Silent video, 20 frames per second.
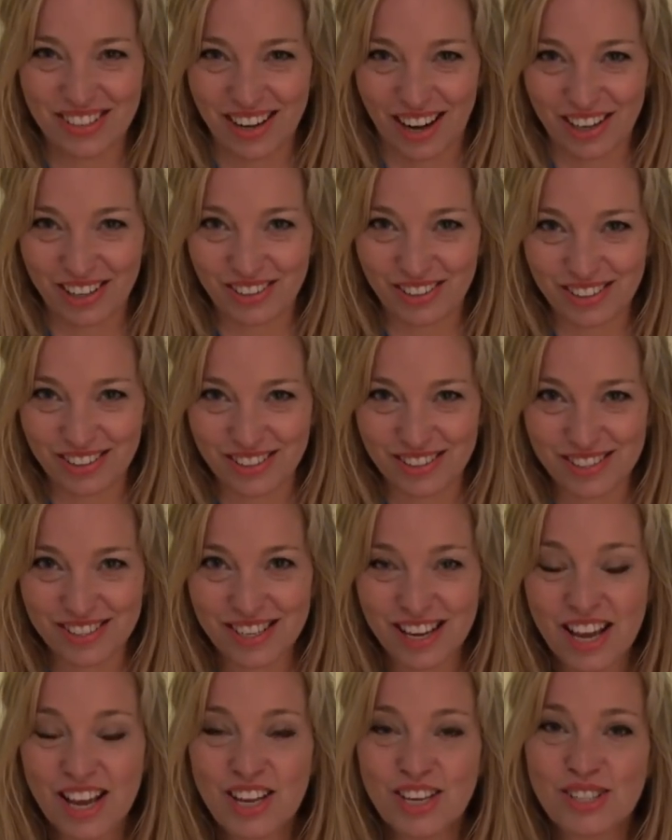night
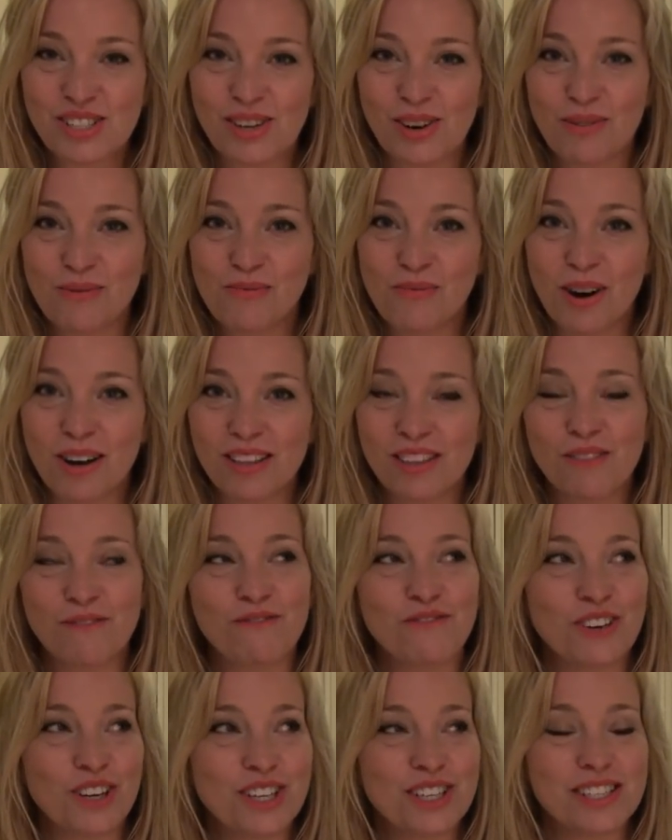cruise. So, one of the
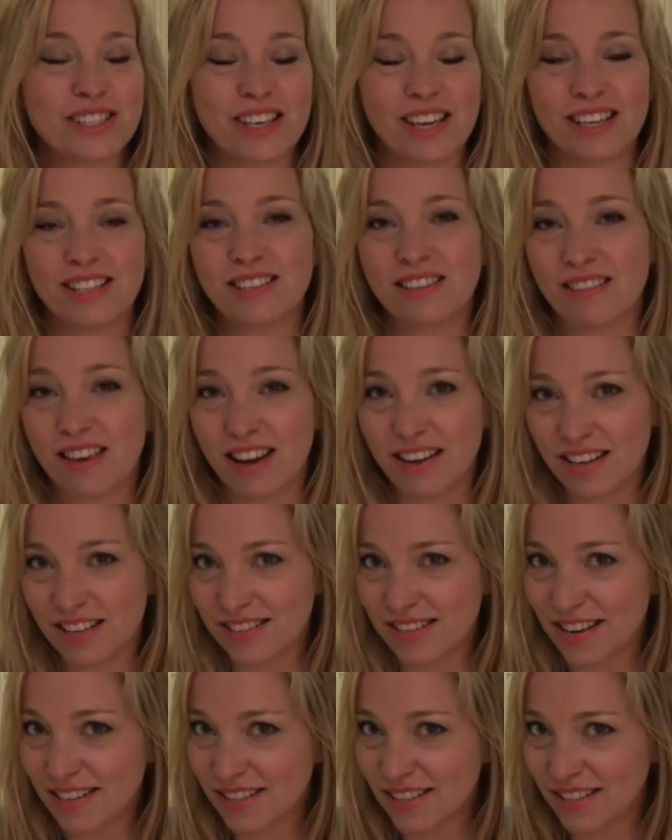first things that that
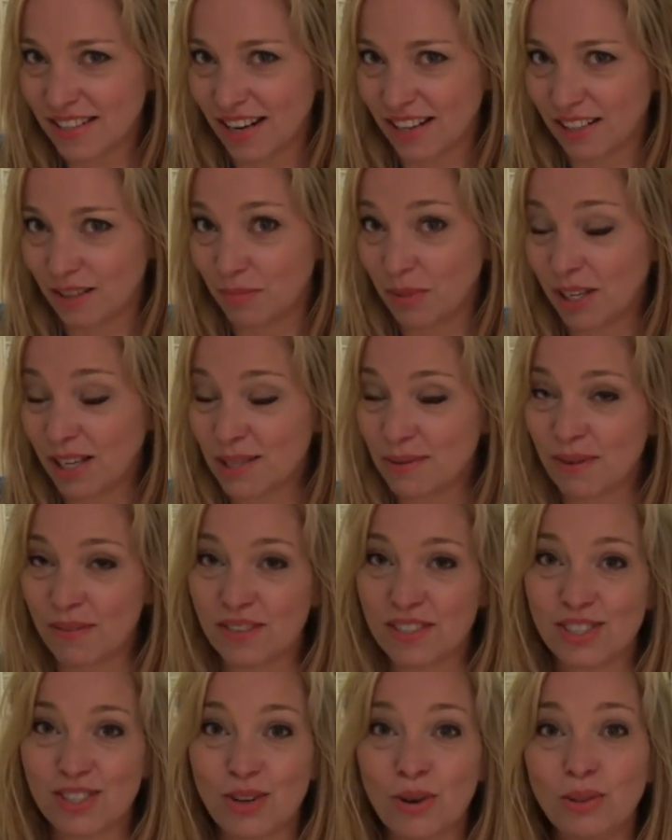necessitated, because we
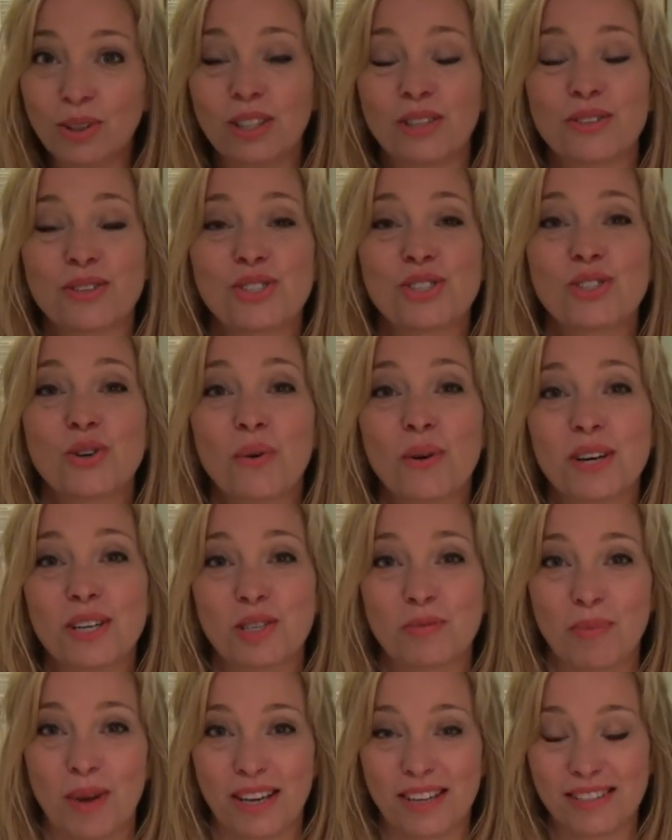have so little
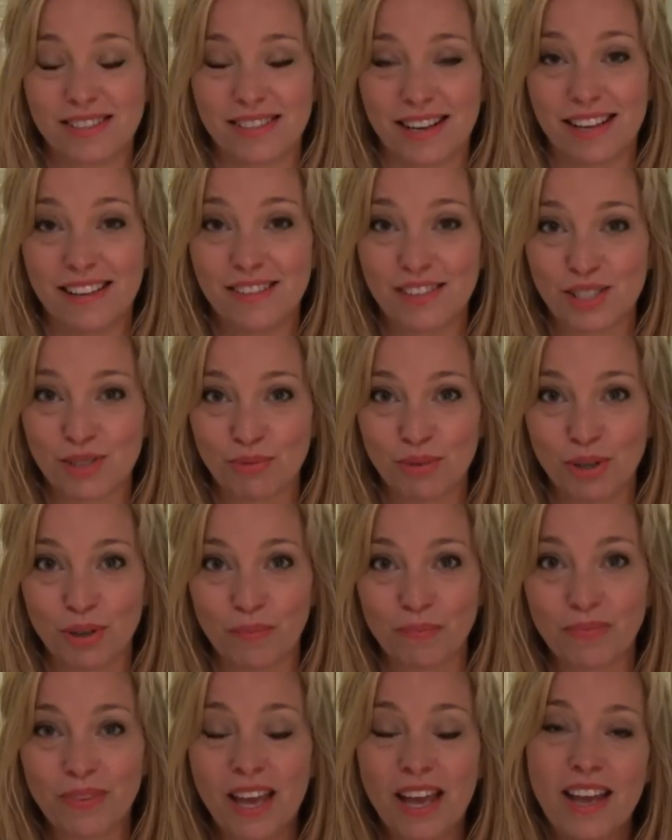storage space in this
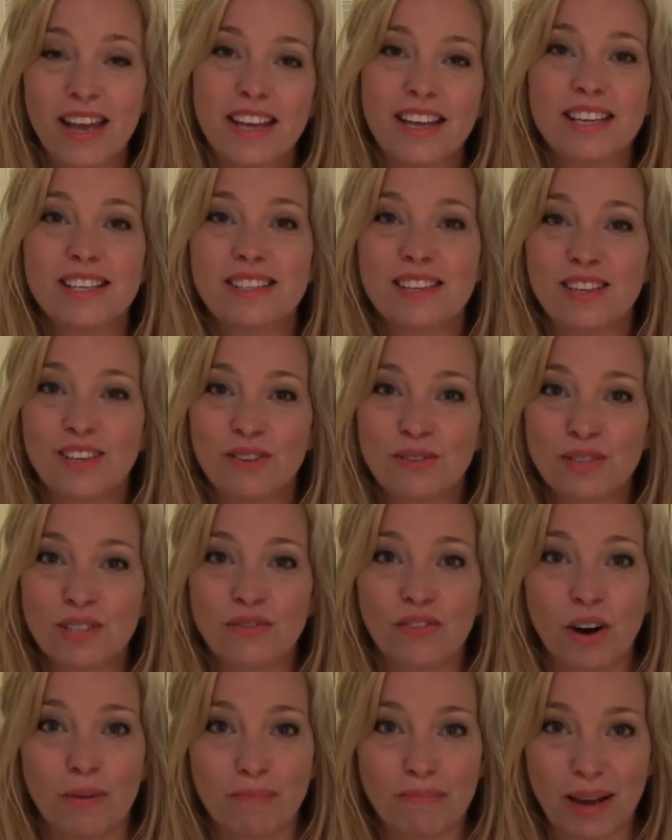room, is the use
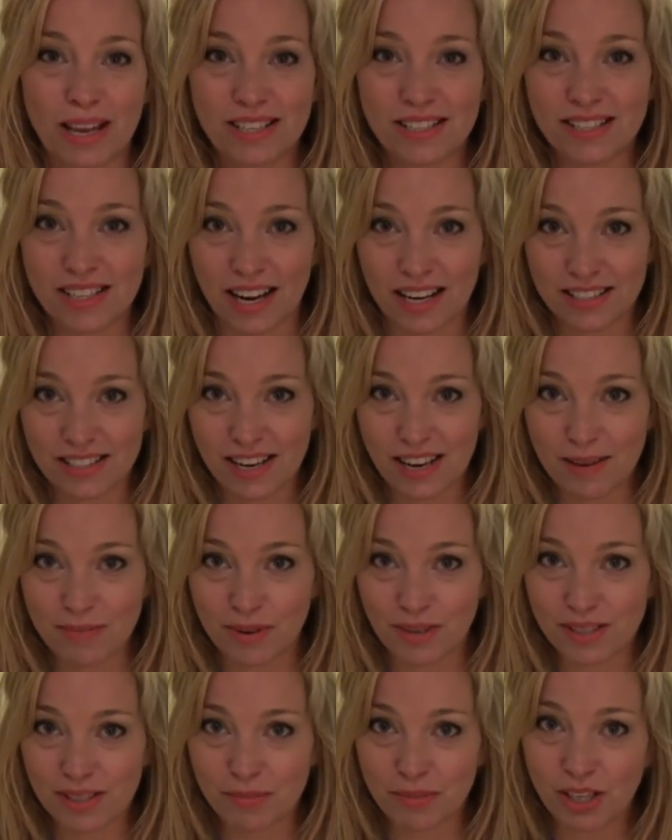of our bedside
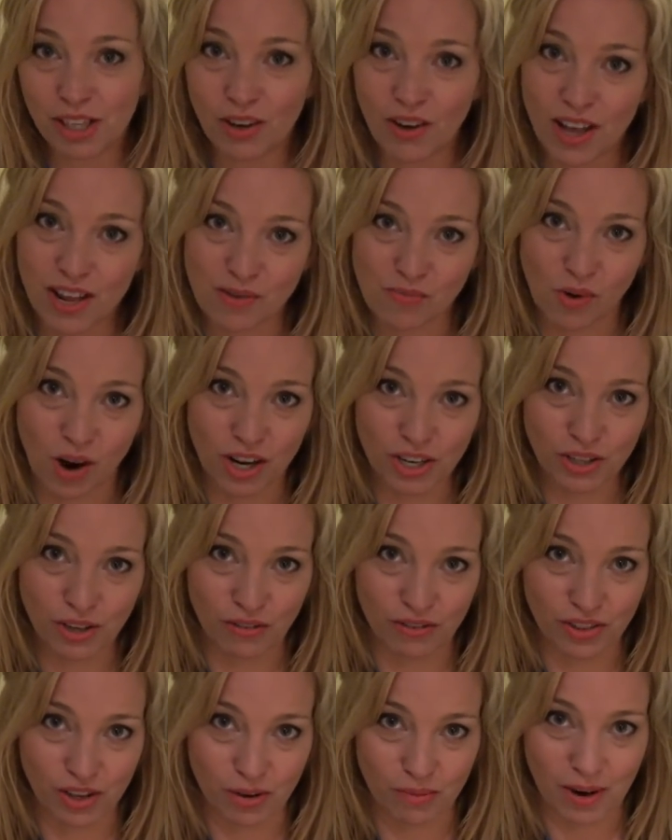tables. I'm going to go ahead and walk you
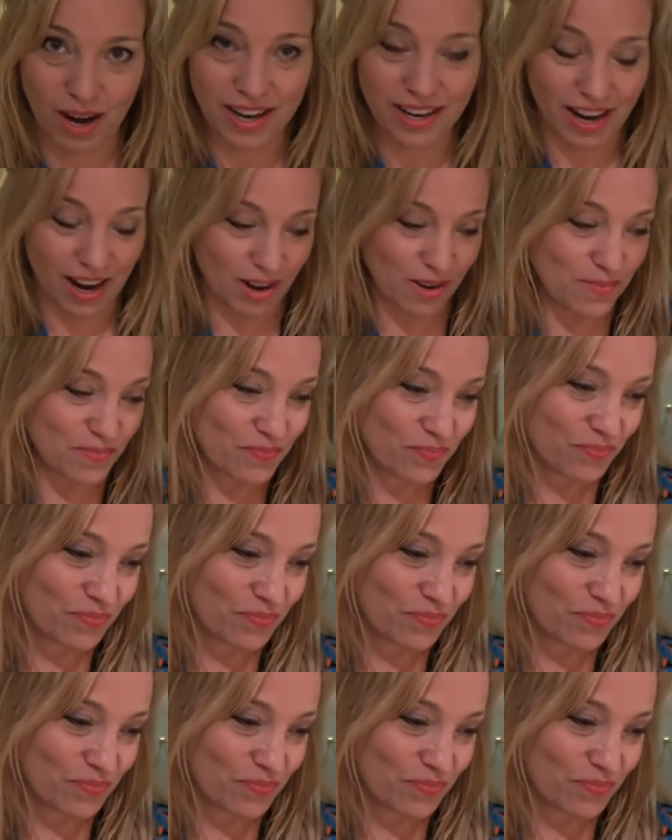over there right now.